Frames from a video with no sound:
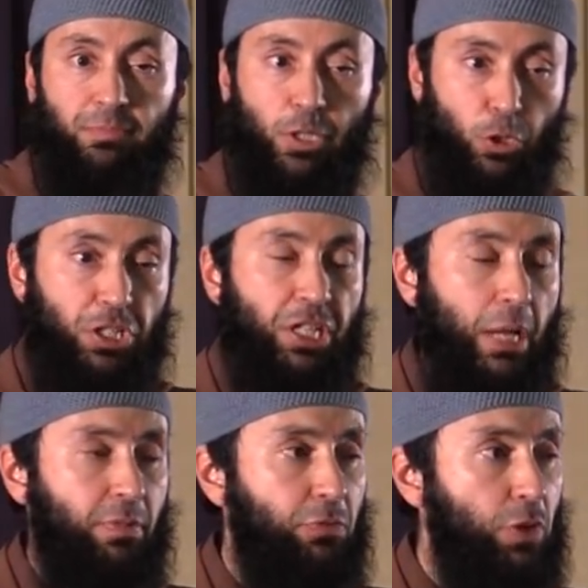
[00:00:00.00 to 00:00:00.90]
the good
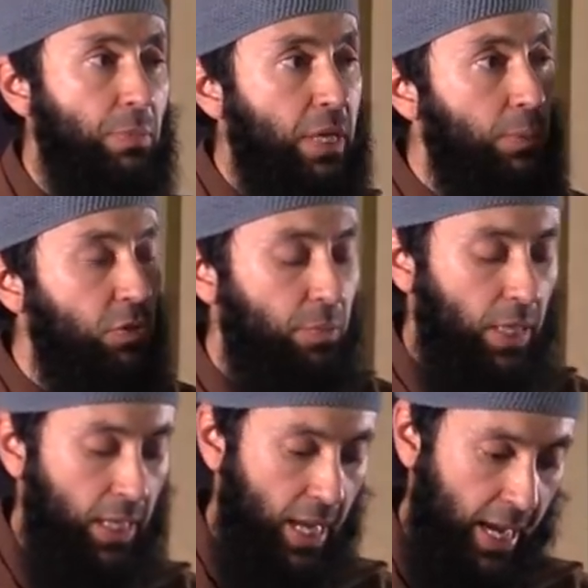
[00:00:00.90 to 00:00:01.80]
type of dream, comes from
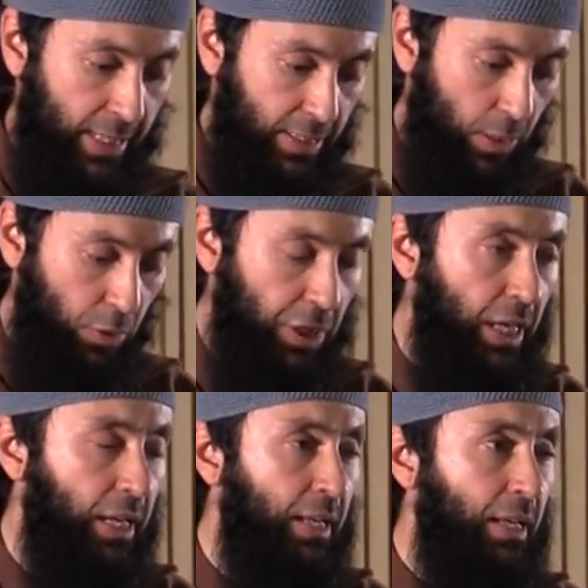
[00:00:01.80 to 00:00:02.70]
Allah Azza wa Jal.